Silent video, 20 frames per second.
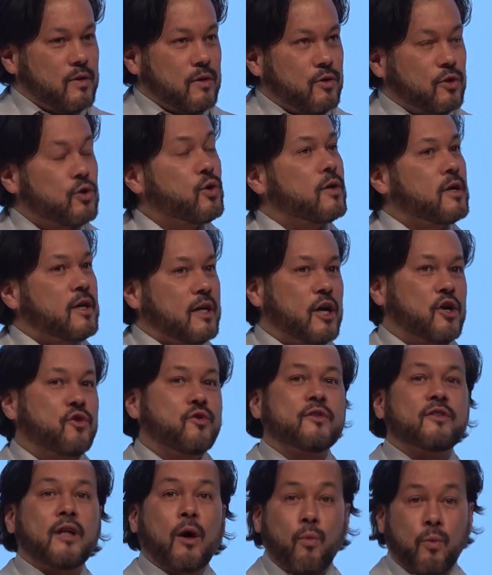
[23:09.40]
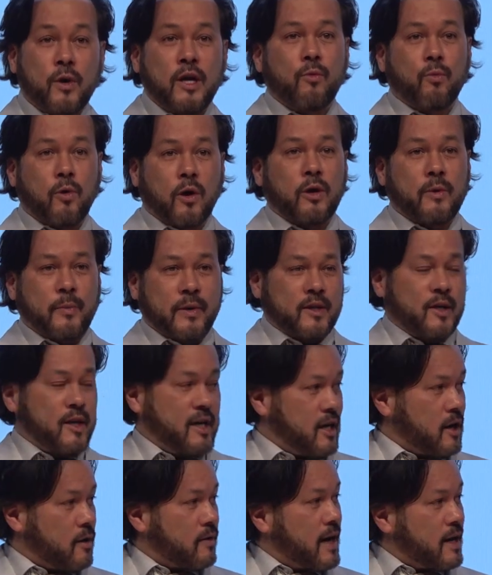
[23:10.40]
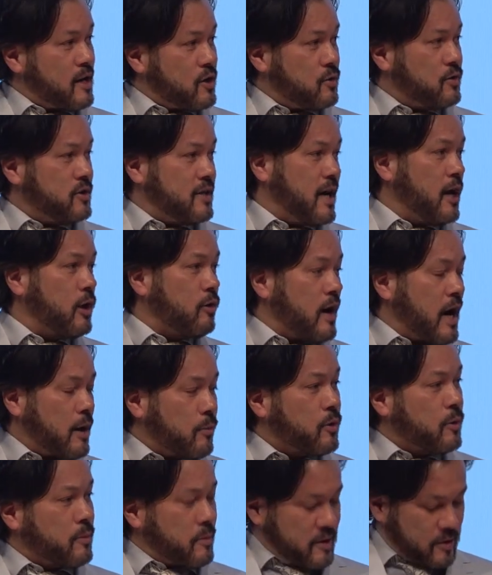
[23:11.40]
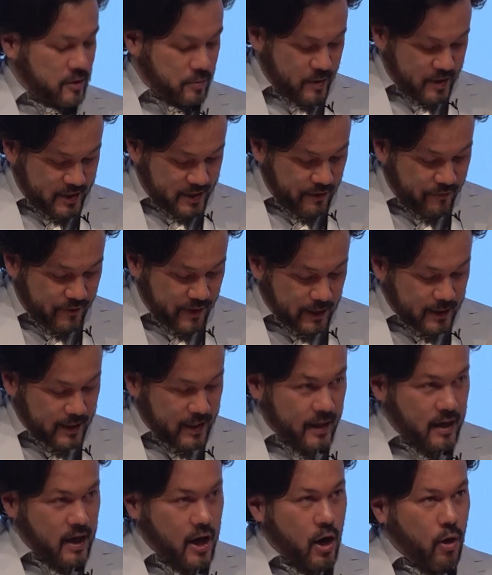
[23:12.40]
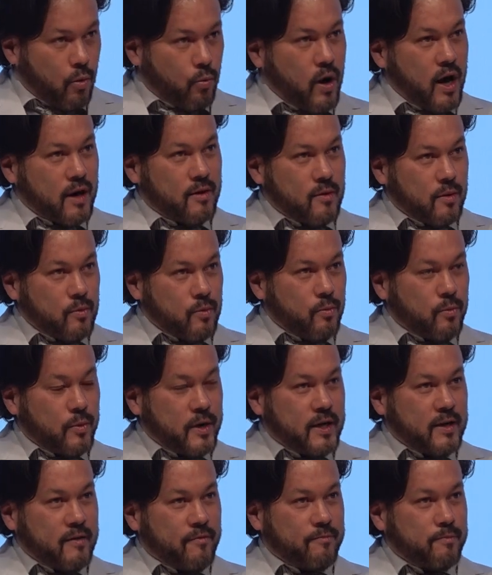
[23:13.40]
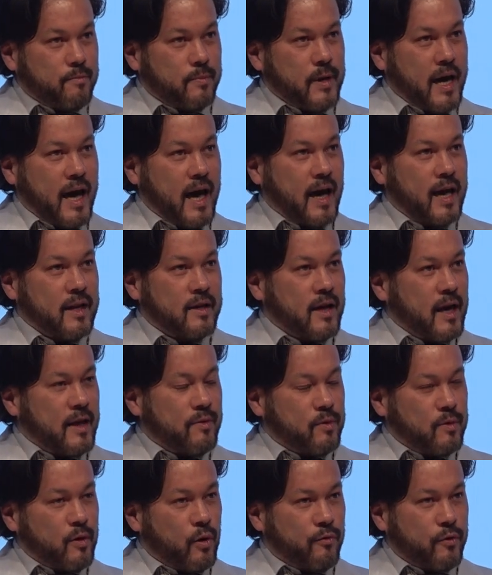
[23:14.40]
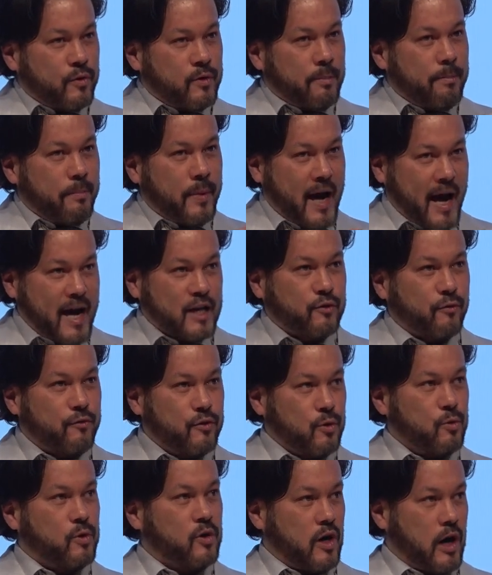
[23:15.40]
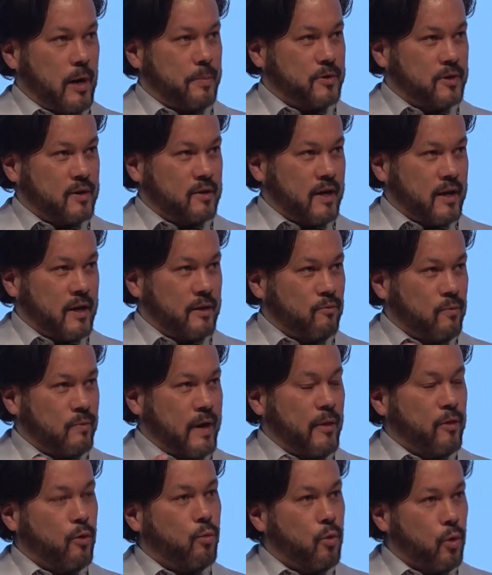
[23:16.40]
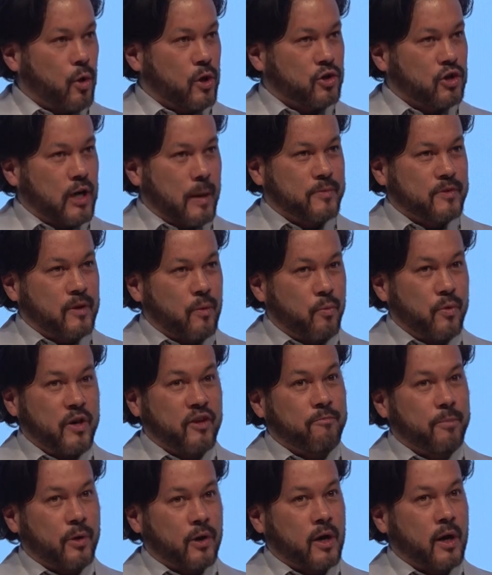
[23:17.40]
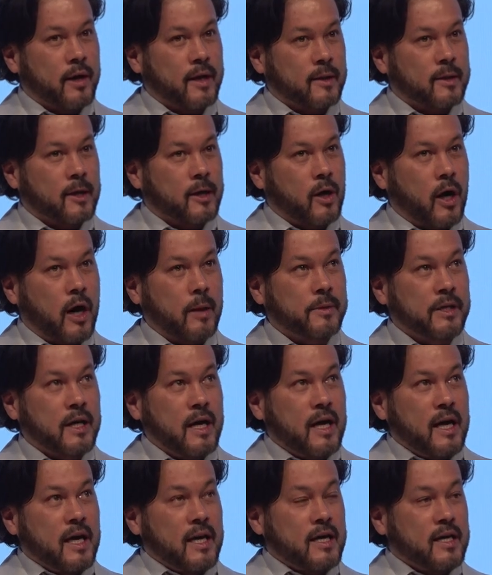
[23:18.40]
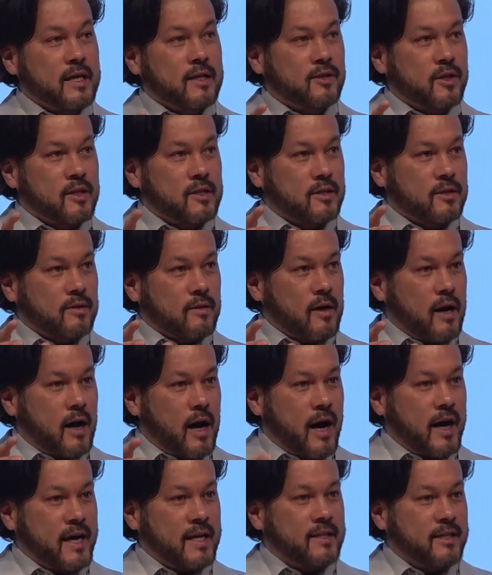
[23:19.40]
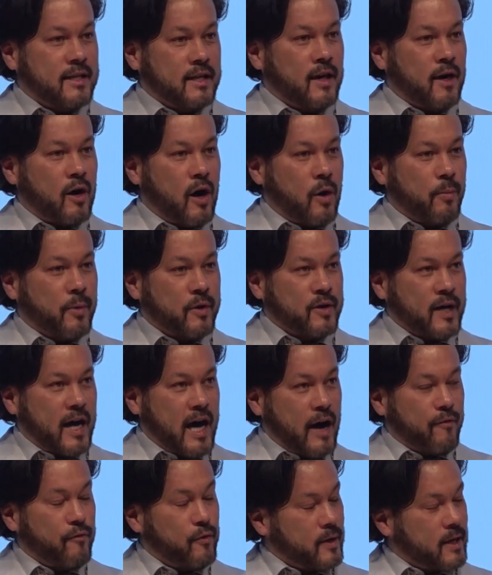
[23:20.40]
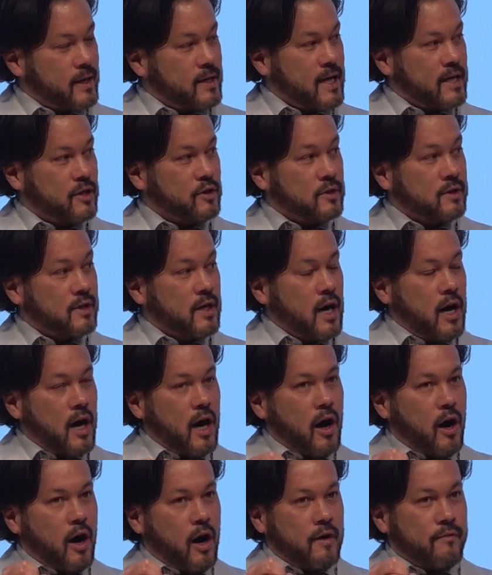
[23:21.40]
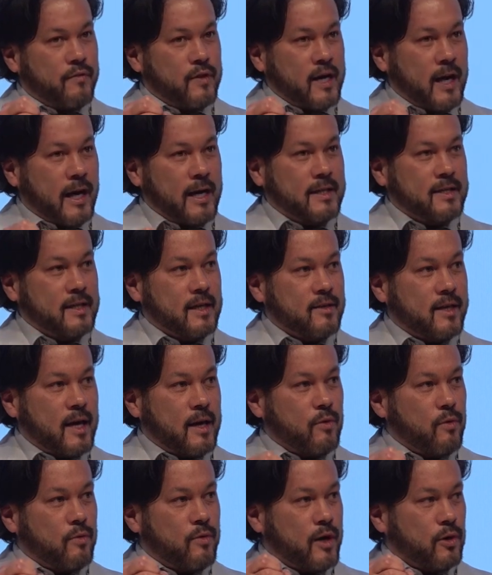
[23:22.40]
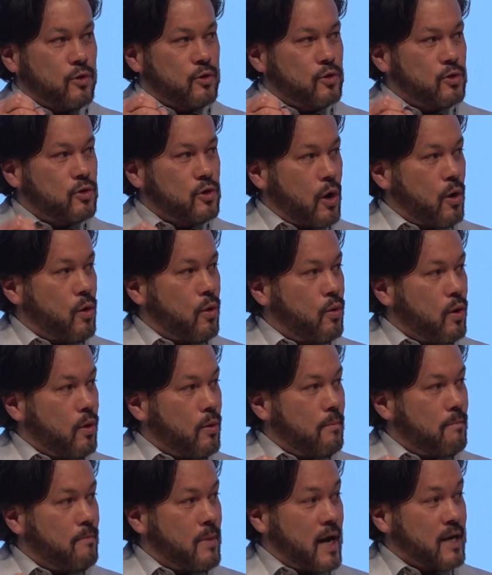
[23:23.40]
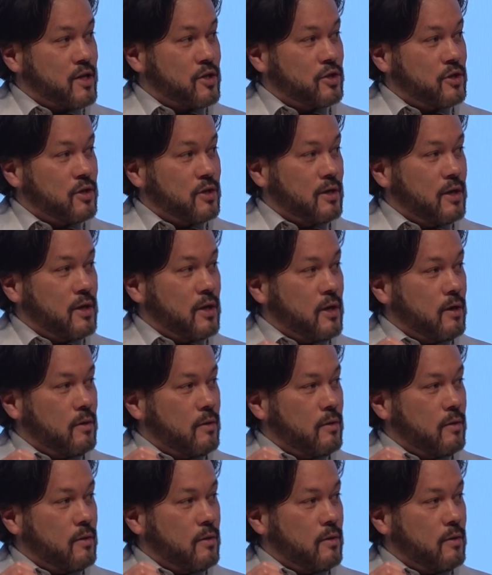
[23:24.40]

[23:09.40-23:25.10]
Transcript: certain countries that we work with here at UCL, or I work with specifically, what we had at, over the past few COPs, around the workshops that we've put on at the COP, is this idea with the African nations of the idea that there's so much